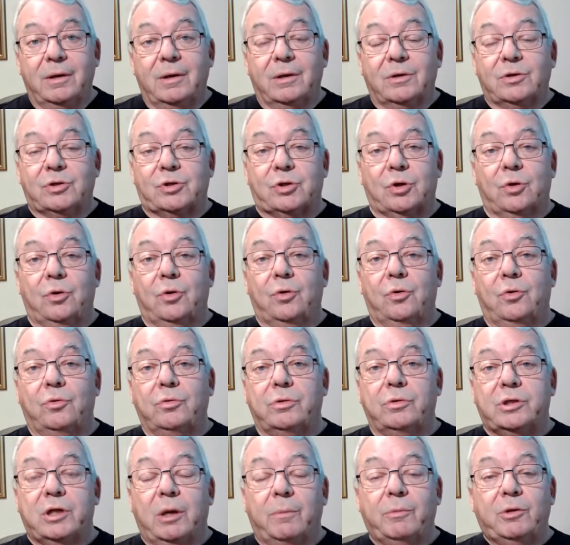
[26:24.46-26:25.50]
so
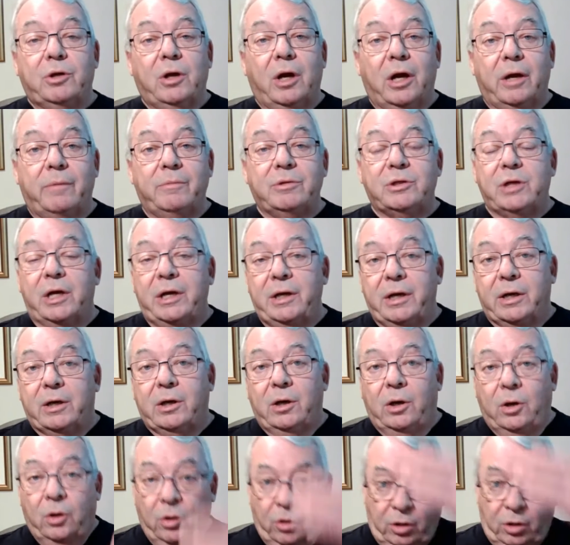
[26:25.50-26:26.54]
sometimes they
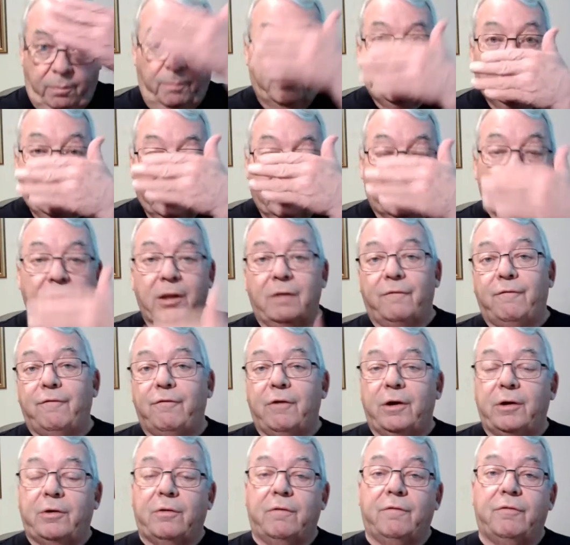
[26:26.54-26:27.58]
didn't look beyond the
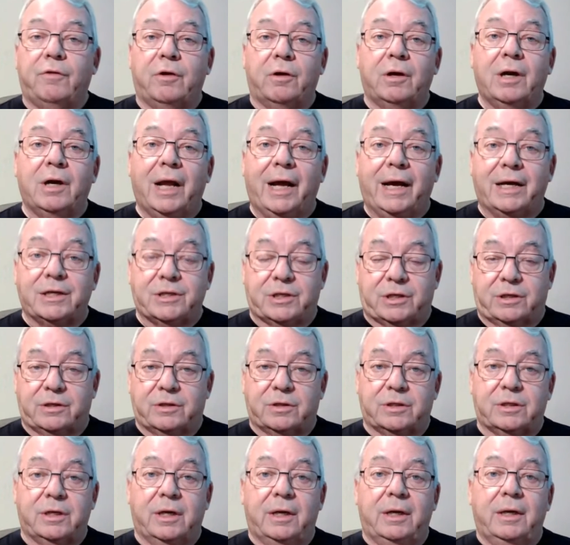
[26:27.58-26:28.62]
front of their
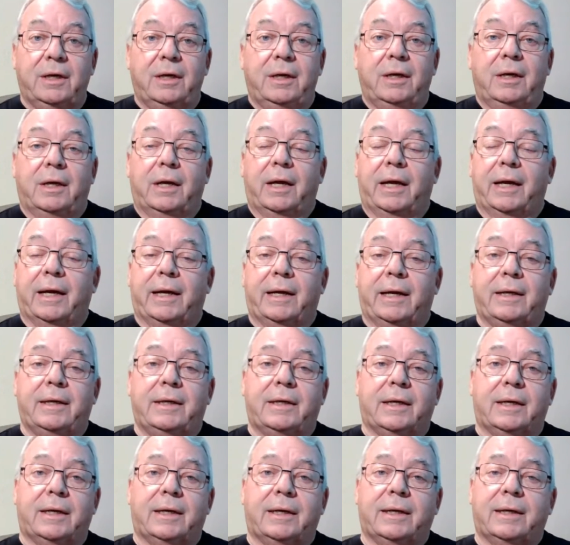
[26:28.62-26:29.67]
glasses and
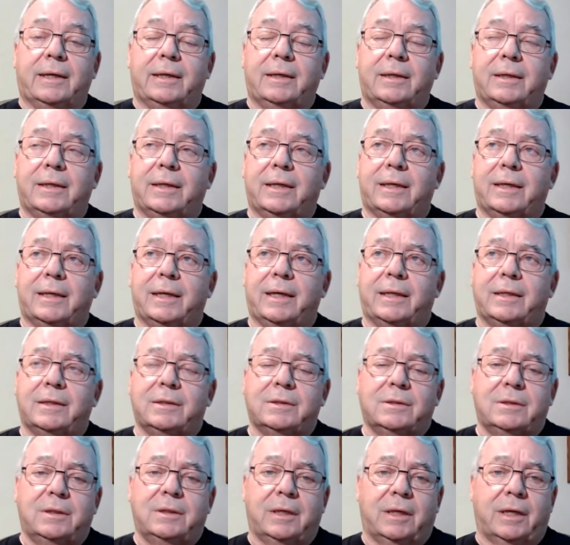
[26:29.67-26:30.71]
uh, and
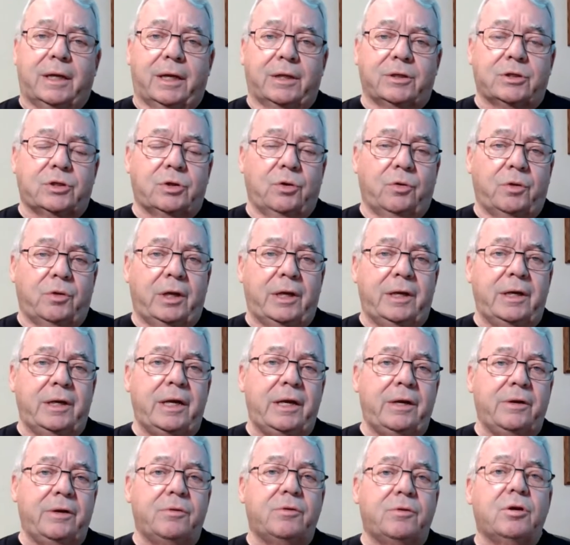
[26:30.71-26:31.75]
and so they
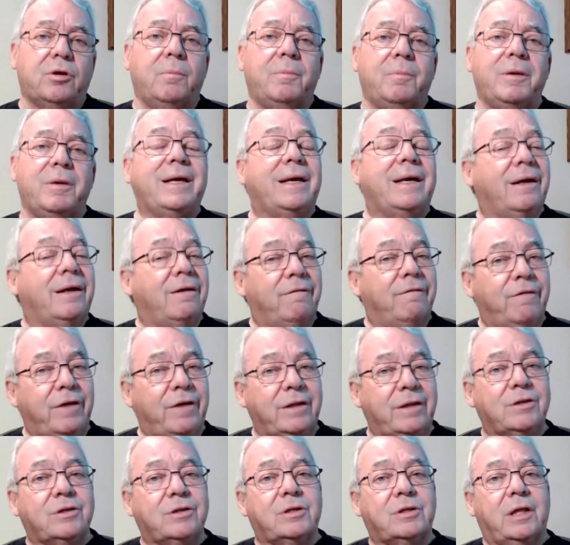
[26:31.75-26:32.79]
needed to be
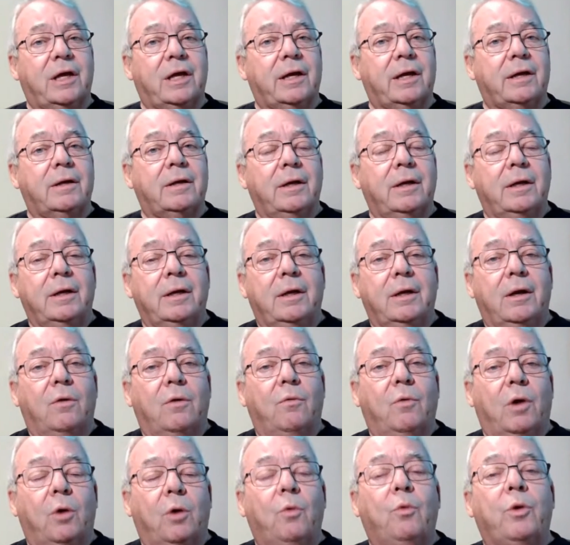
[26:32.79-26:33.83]
convinced that
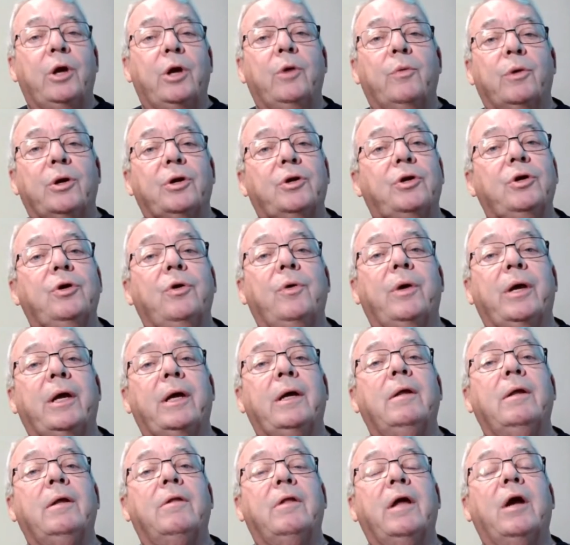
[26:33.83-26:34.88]
what we were
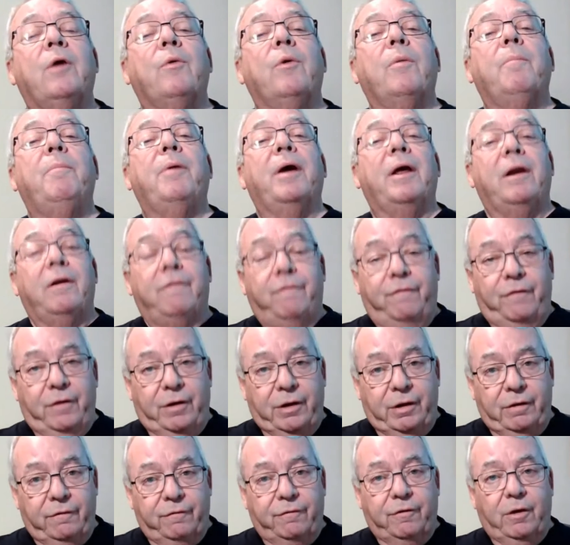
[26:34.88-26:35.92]
doing they were
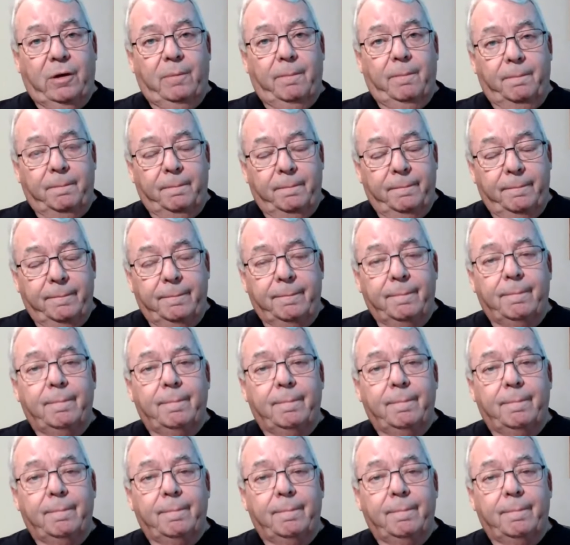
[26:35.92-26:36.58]
benefiting from. Right.